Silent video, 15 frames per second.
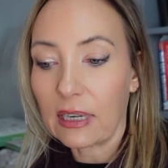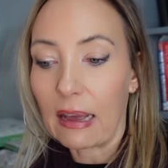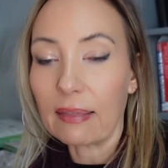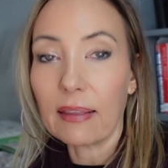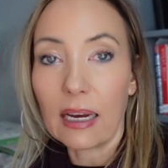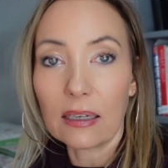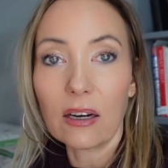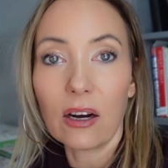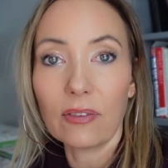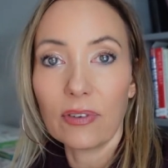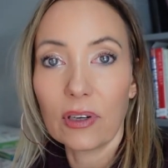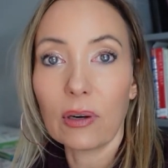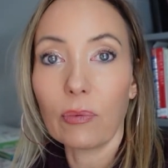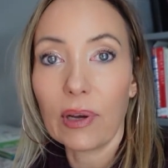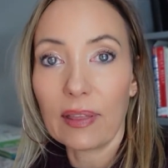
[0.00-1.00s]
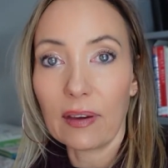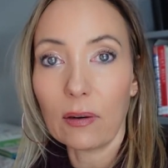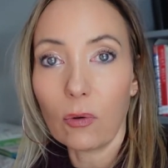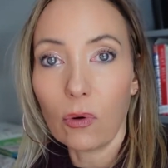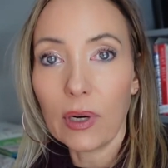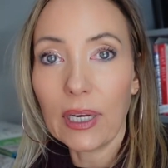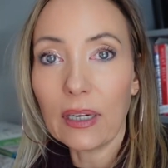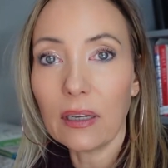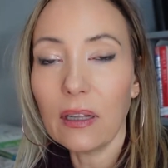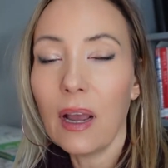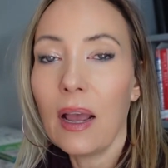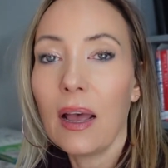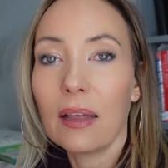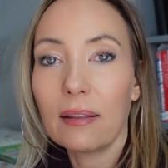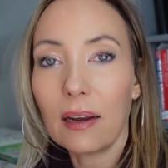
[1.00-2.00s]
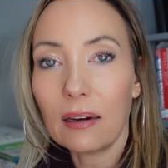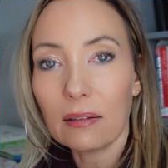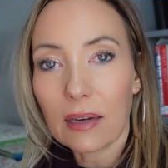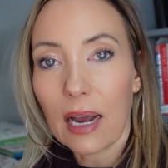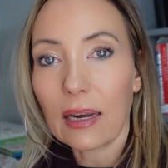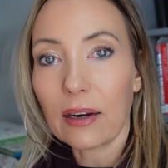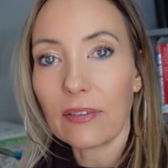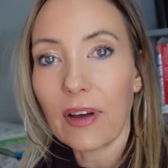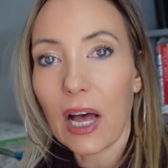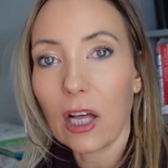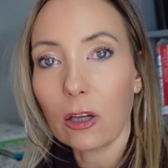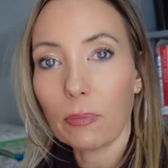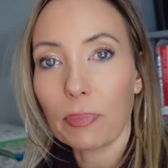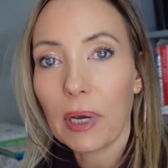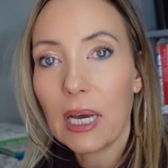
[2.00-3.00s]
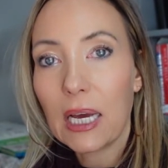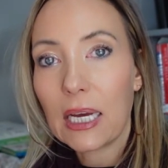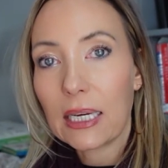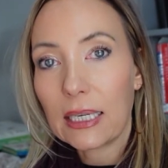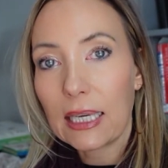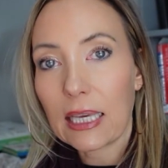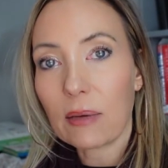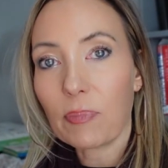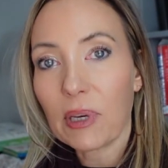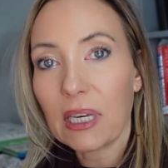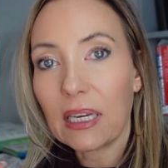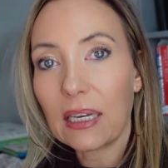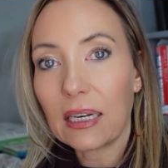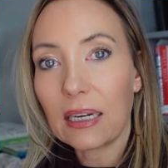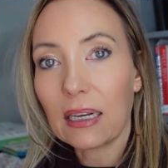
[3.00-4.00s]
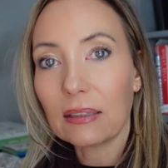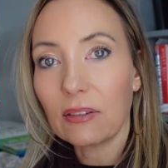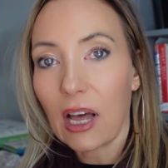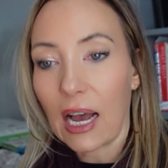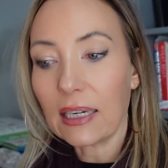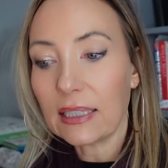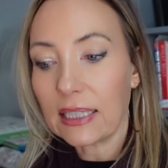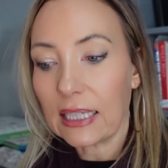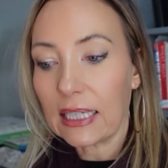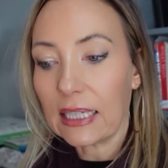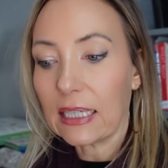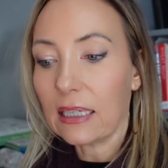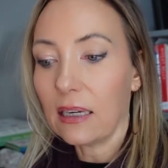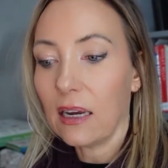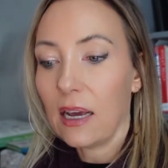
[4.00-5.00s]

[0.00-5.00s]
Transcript: and then cover it with an oil, that'll kind of help keep it locked in.